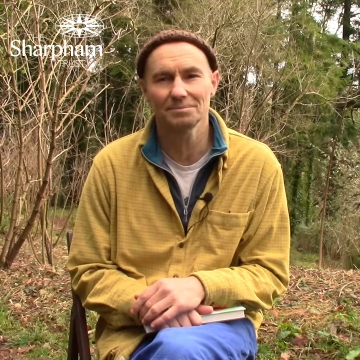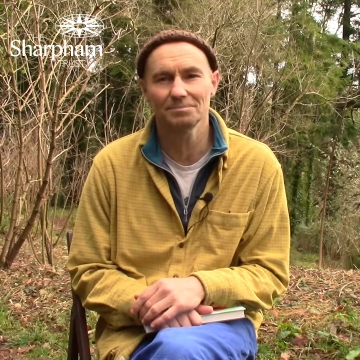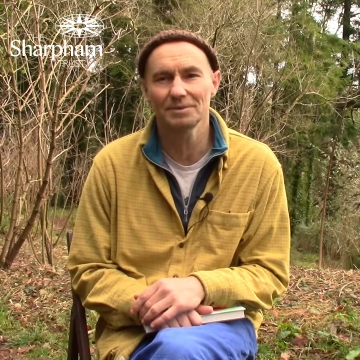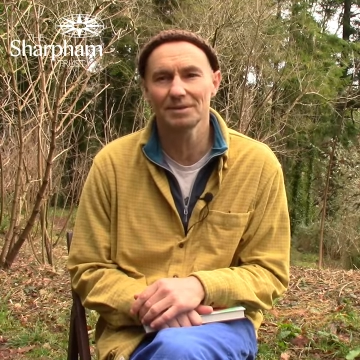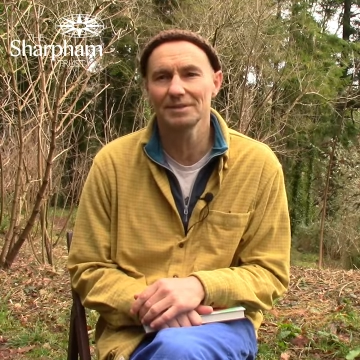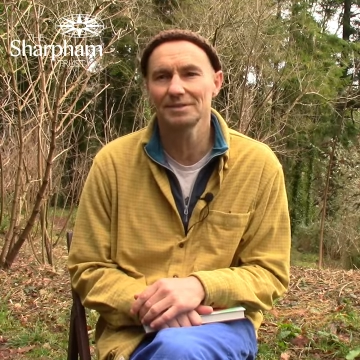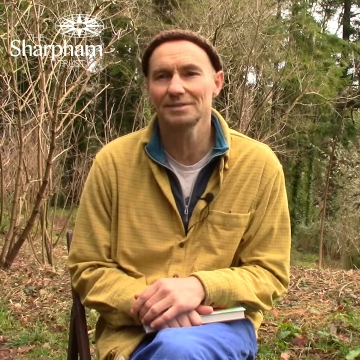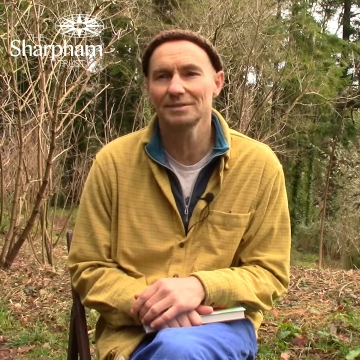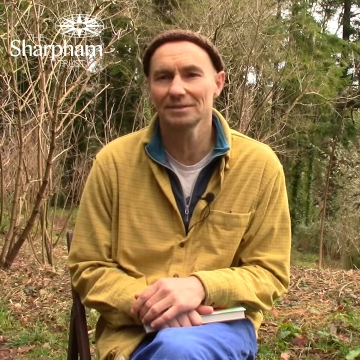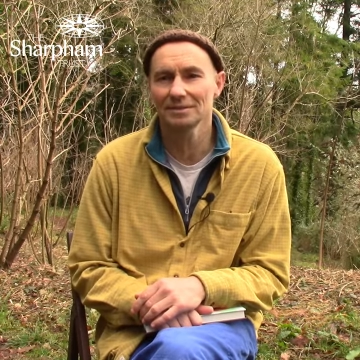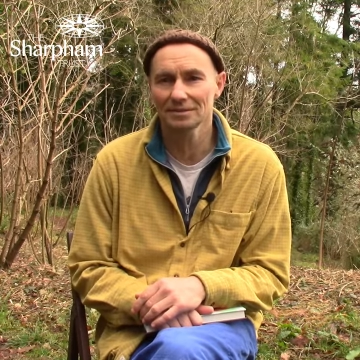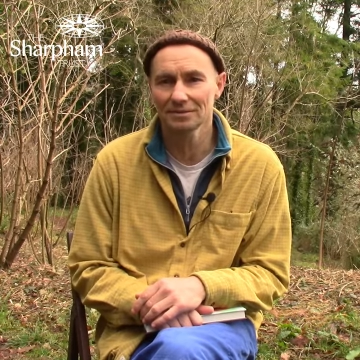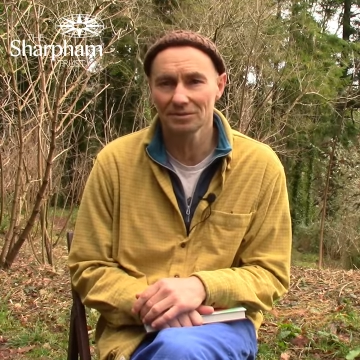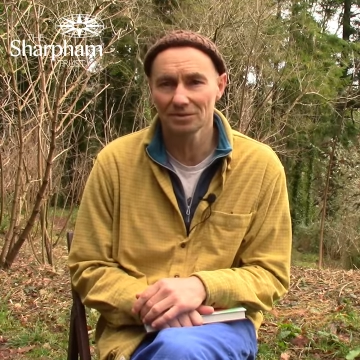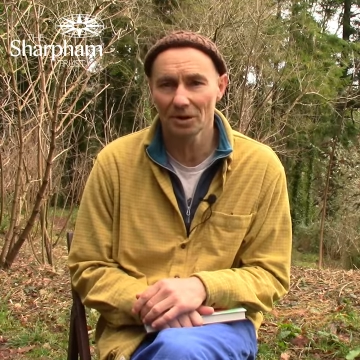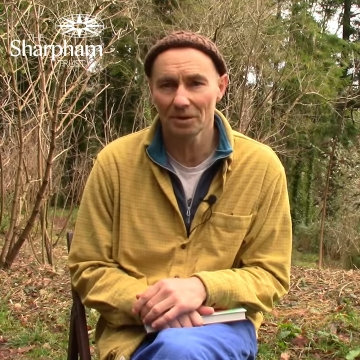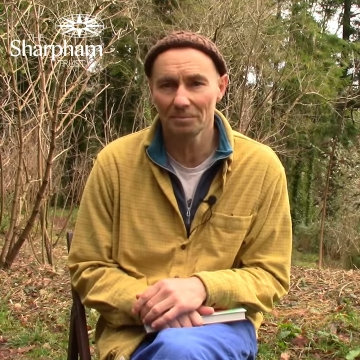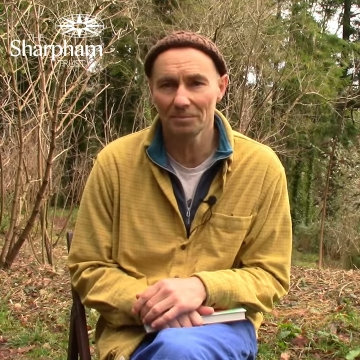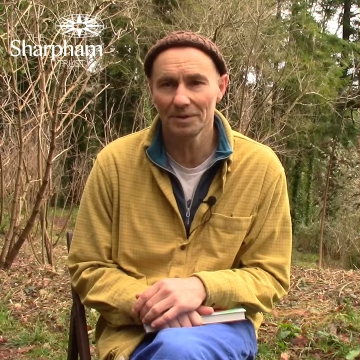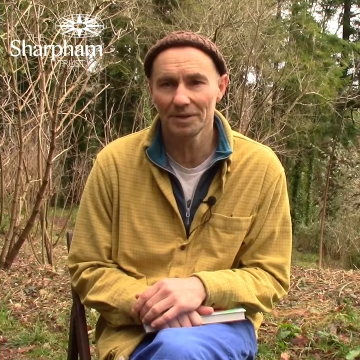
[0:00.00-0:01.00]
but it's still
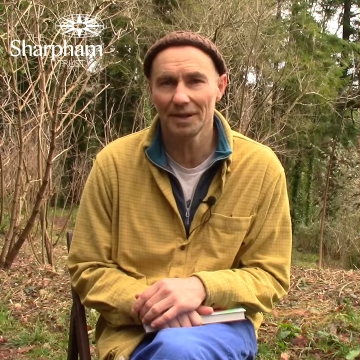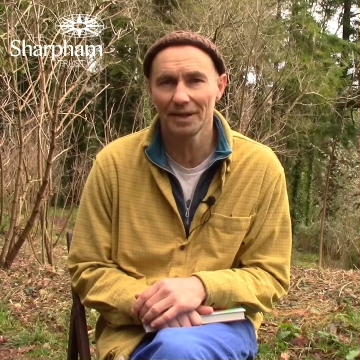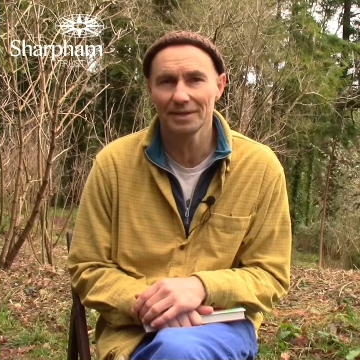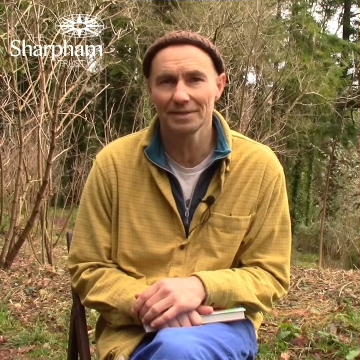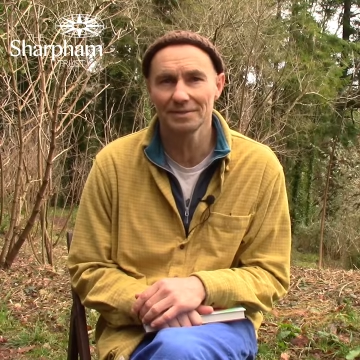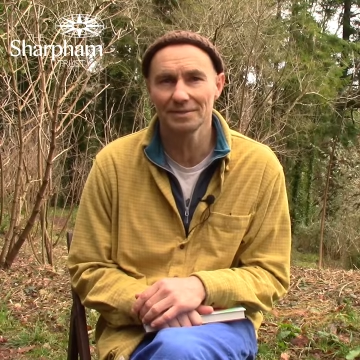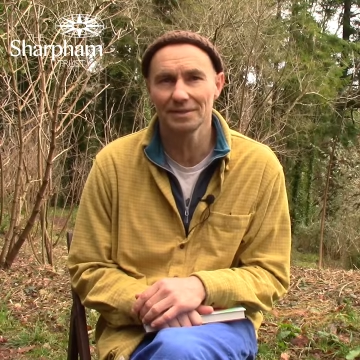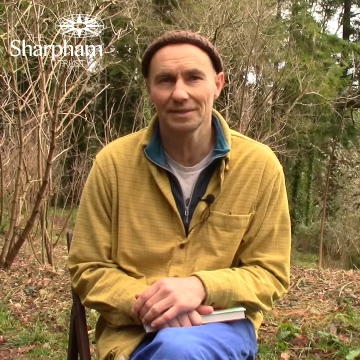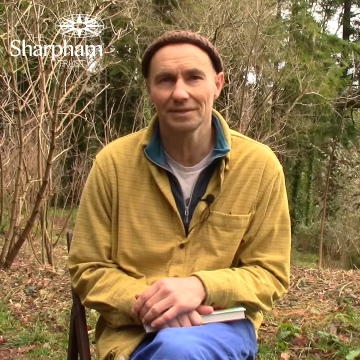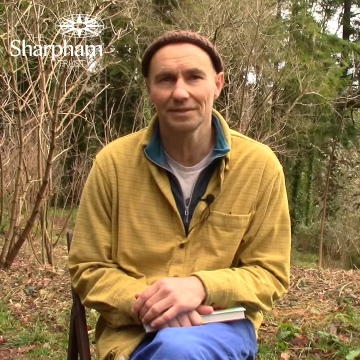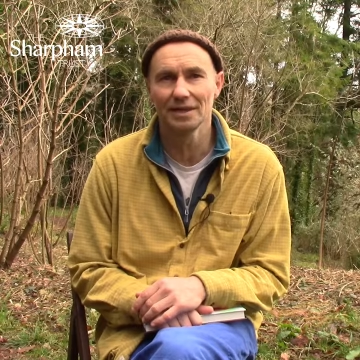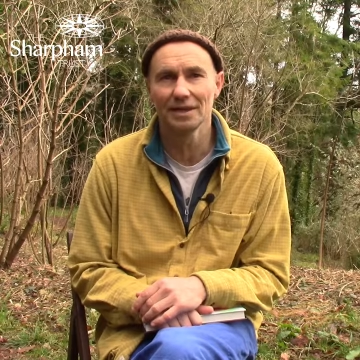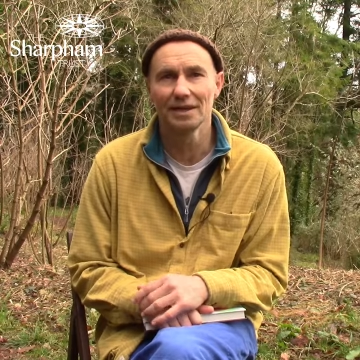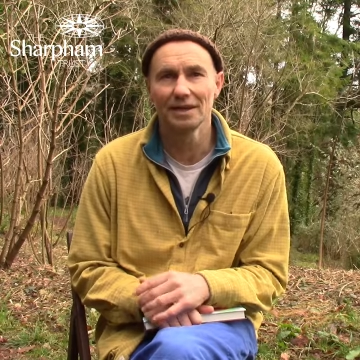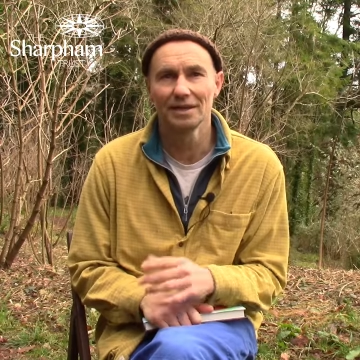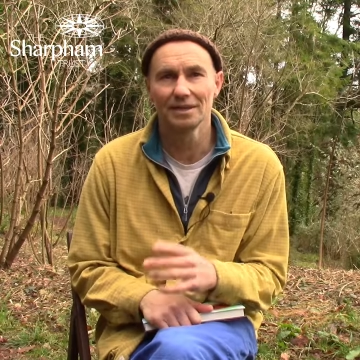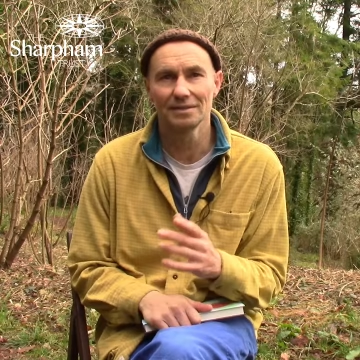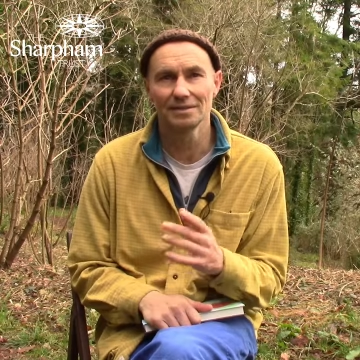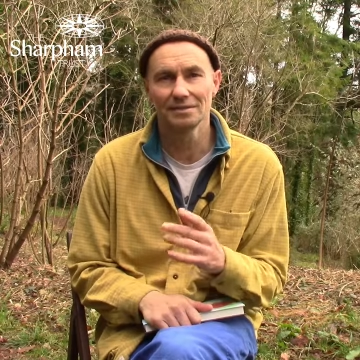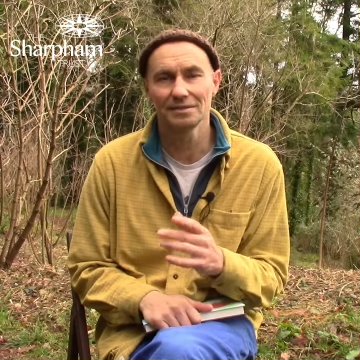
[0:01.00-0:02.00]
dominated,
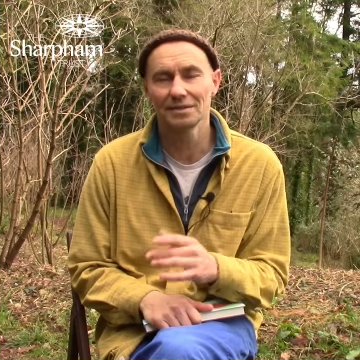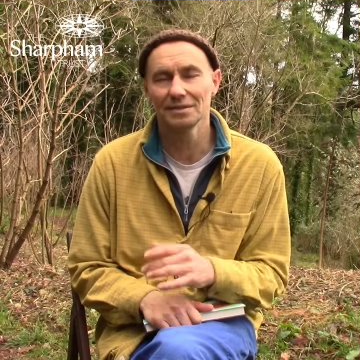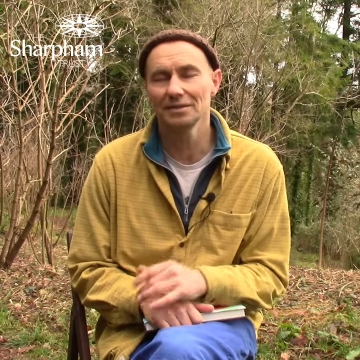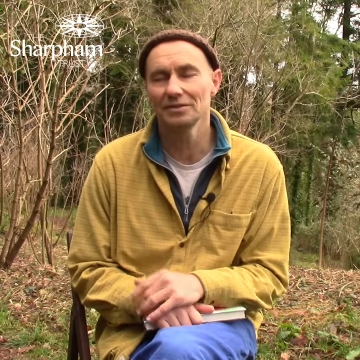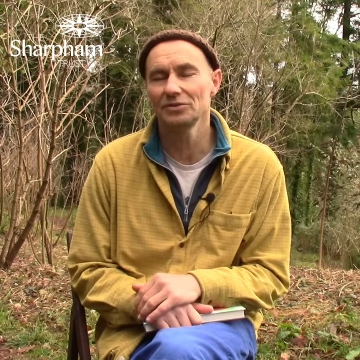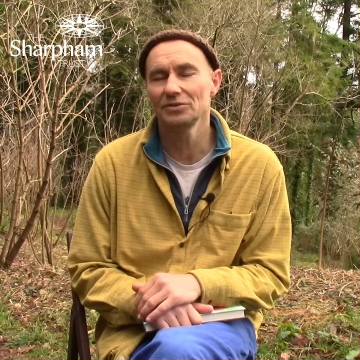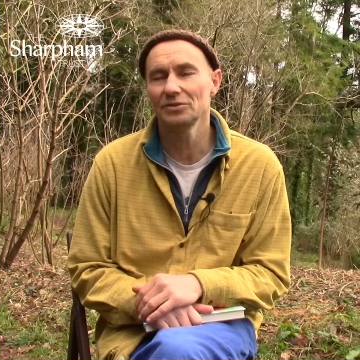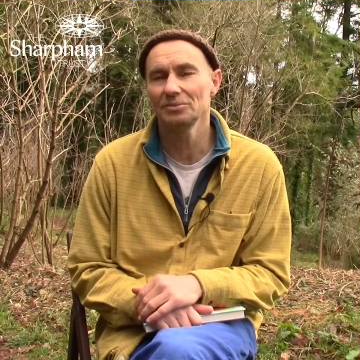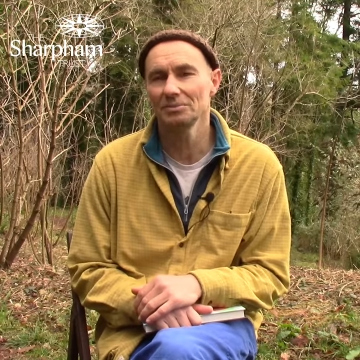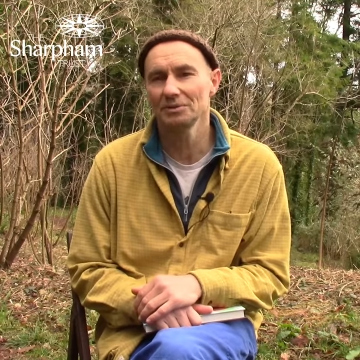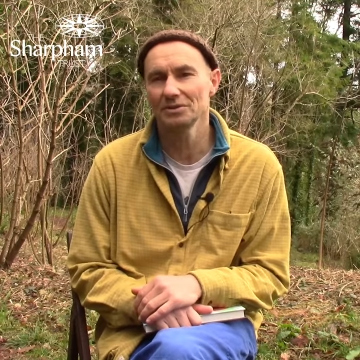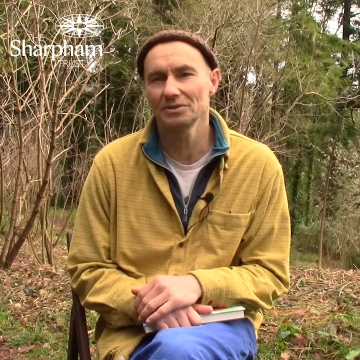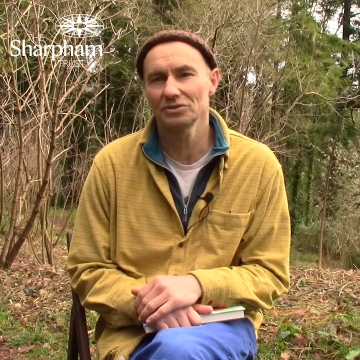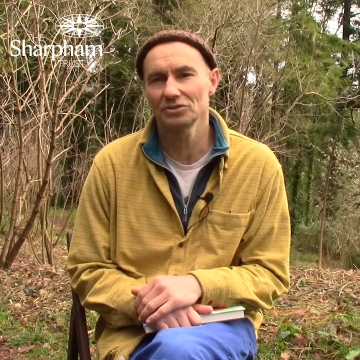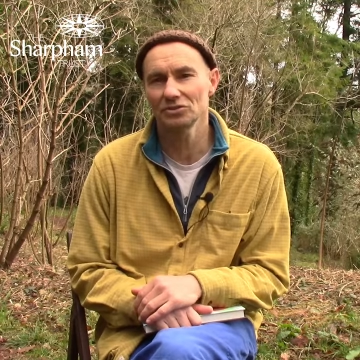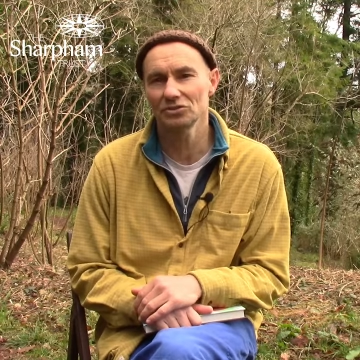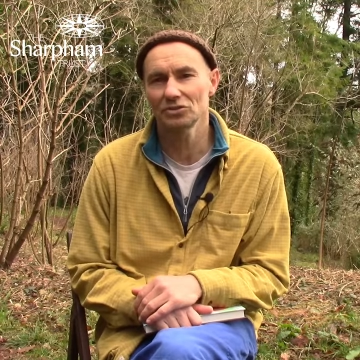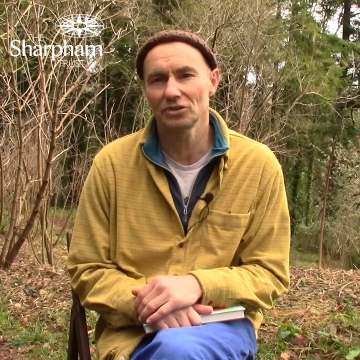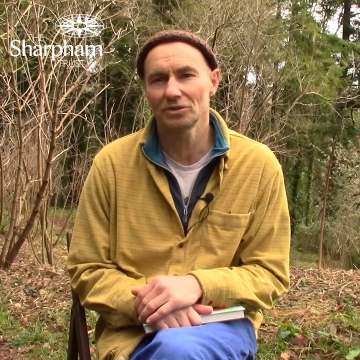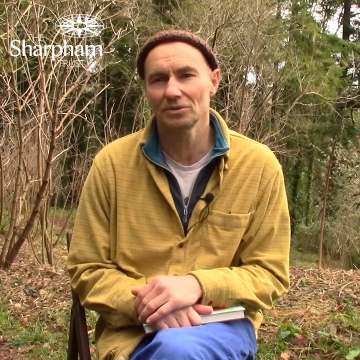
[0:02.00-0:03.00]
still human
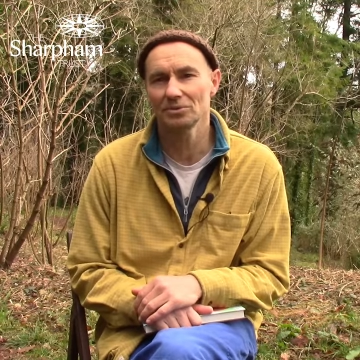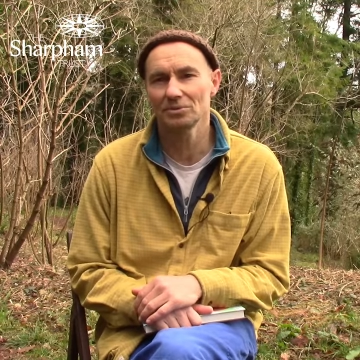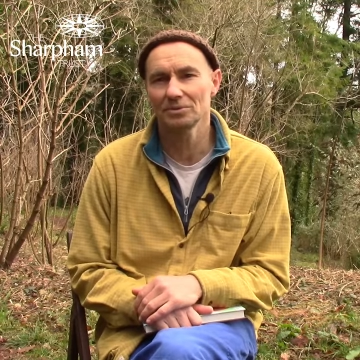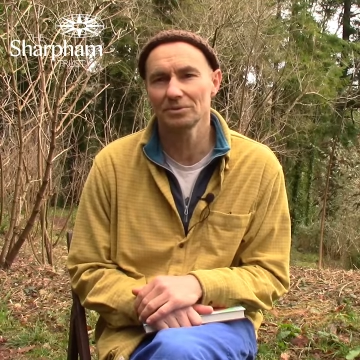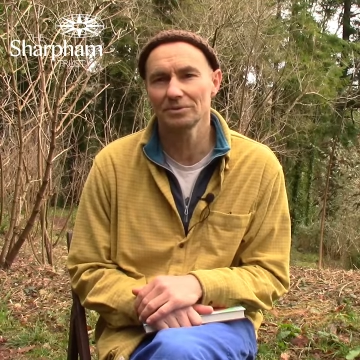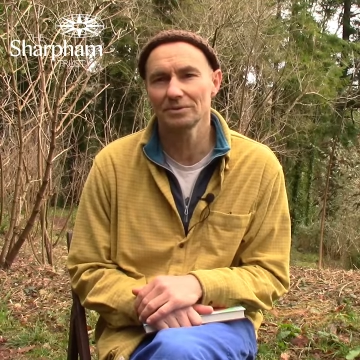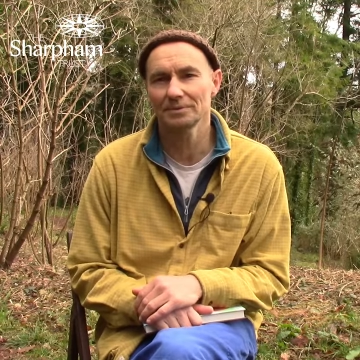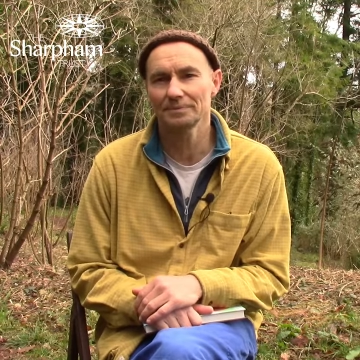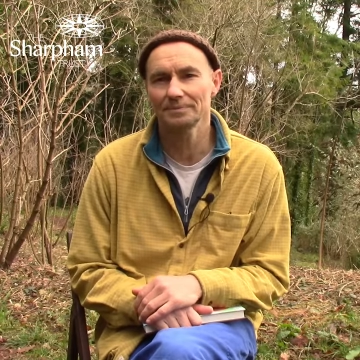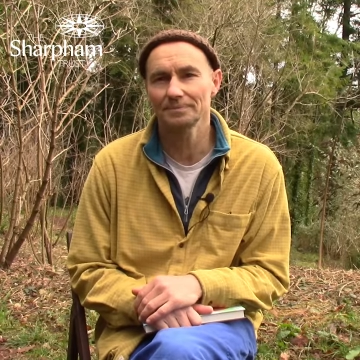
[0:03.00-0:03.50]
controlled.